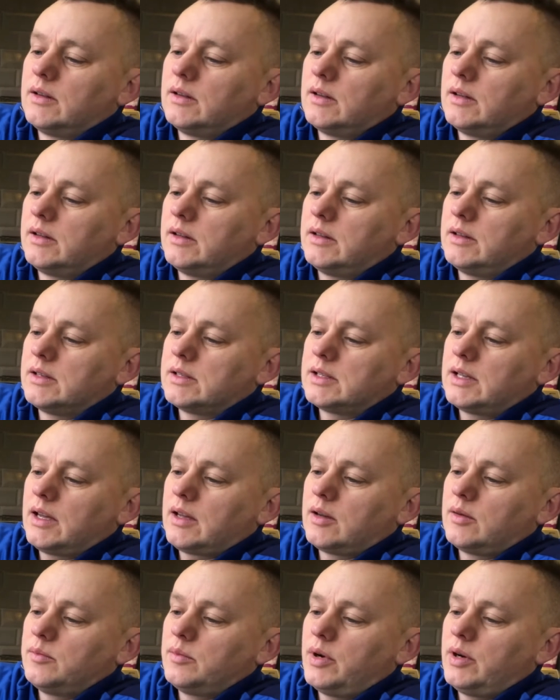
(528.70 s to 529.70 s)
And then the
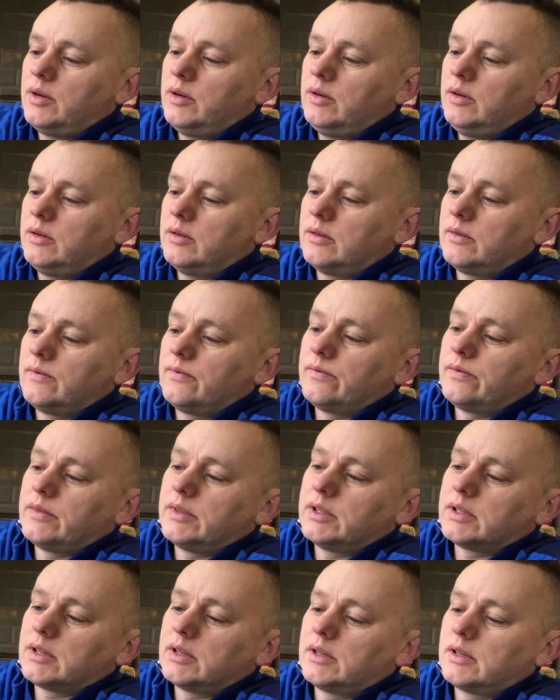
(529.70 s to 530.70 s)
second part
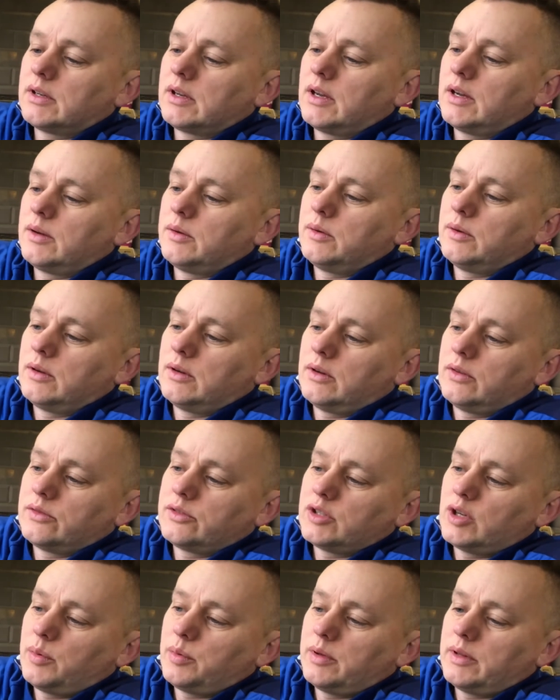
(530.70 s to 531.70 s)
is going to go on
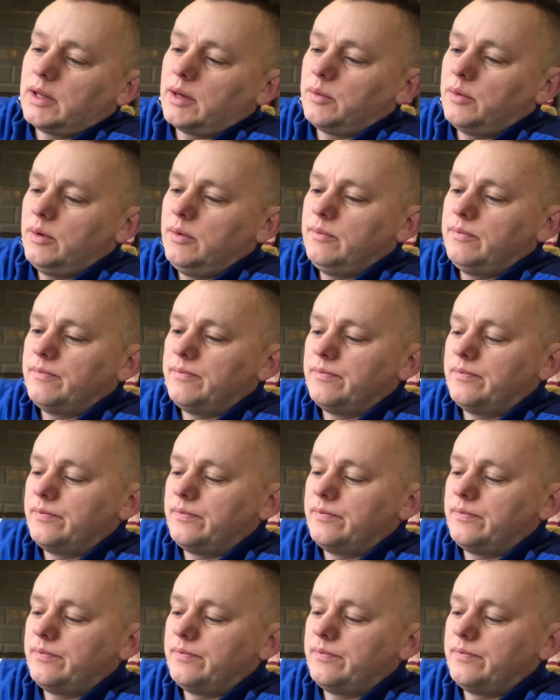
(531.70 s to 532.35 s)
top of that one.